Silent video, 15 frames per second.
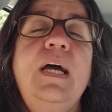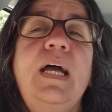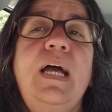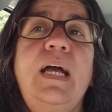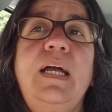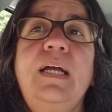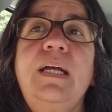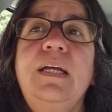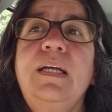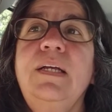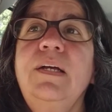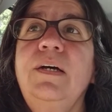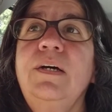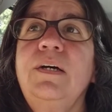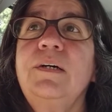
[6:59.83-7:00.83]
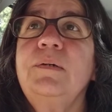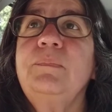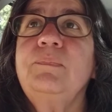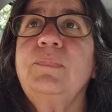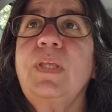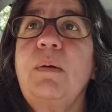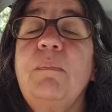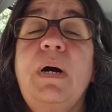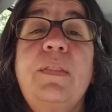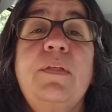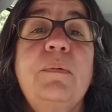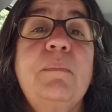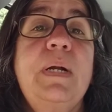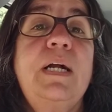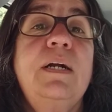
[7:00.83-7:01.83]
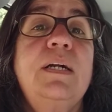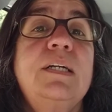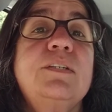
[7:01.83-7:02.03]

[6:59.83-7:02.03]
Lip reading: a Mother Mary